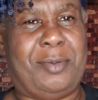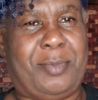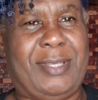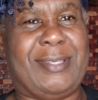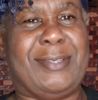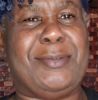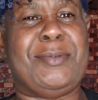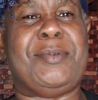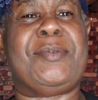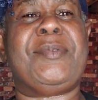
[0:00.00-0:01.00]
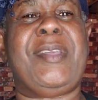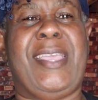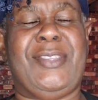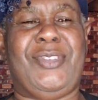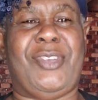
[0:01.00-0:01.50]
Please do
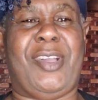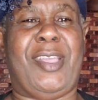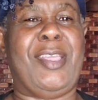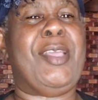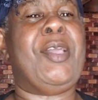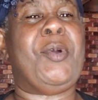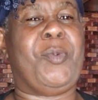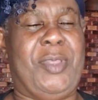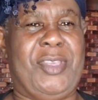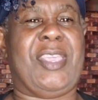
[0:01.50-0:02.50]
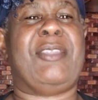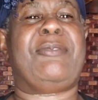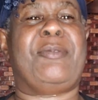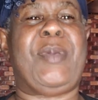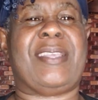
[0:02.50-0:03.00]
enjoy when you get
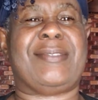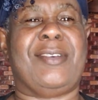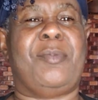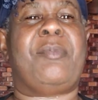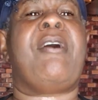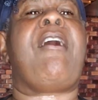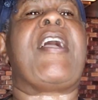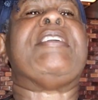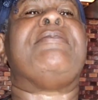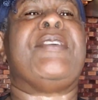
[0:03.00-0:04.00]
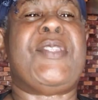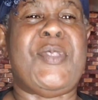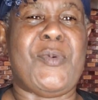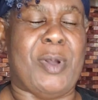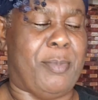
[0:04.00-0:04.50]
from Mexon, or if you
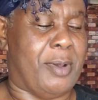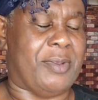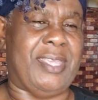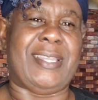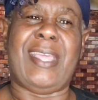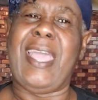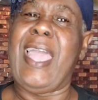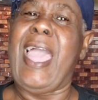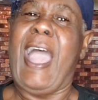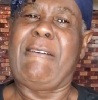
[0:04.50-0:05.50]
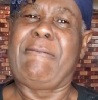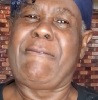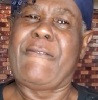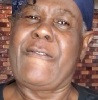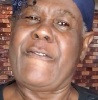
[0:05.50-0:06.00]
know about it, a
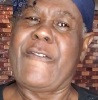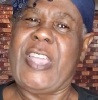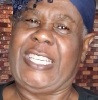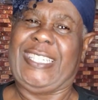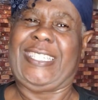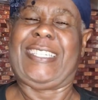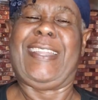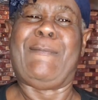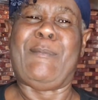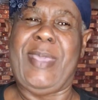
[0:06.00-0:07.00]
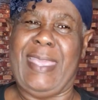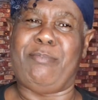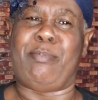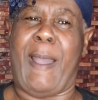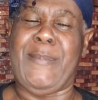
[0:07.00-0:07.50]
freshly
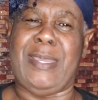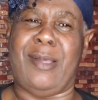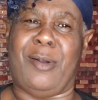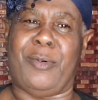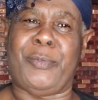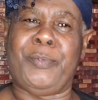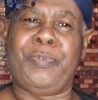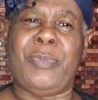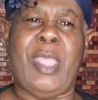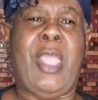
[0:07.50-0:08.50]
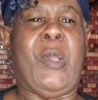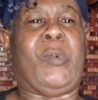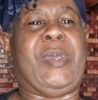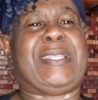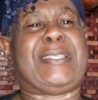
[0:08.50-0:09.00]
made bami now
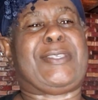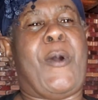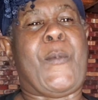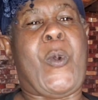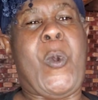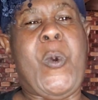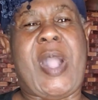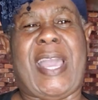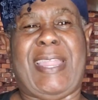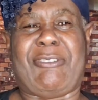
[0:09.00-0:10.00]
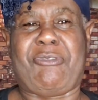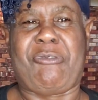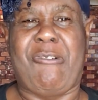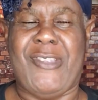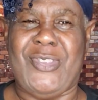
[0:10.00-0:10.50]
with some coconut
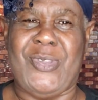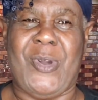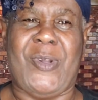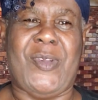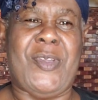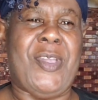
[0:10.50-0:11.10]
rundown